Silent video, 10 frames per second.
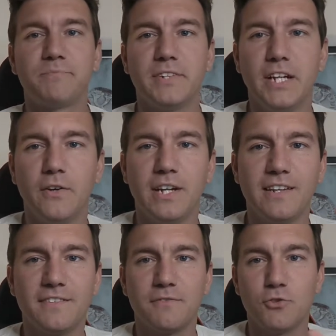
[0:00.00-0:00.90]
You know, he
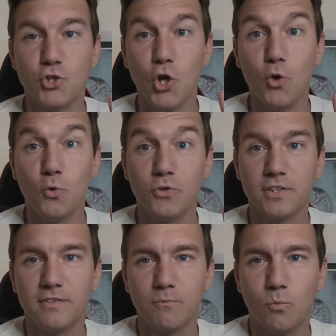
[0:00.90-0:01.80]
hasn't
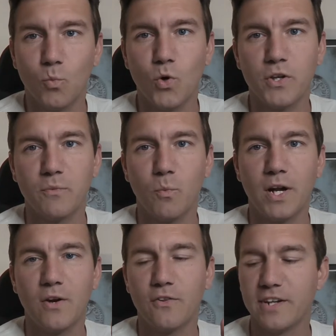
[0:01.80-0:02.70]
chosen one
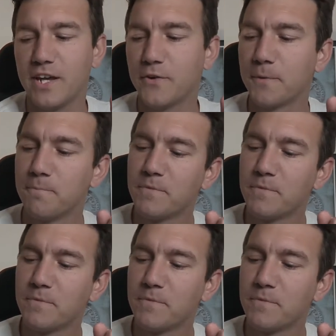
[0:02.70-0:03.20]
way or the other.